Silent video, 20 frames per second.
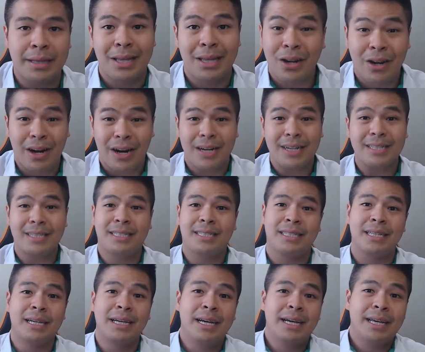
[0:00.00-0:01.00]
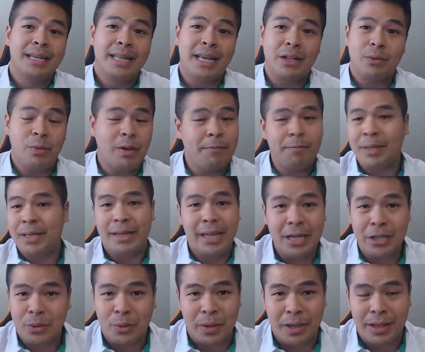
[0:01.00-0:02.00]
and the cards that we've been
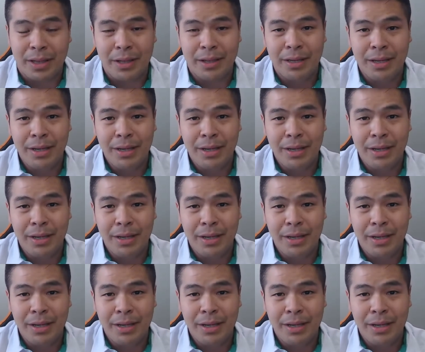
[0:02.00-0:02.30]
dealt with,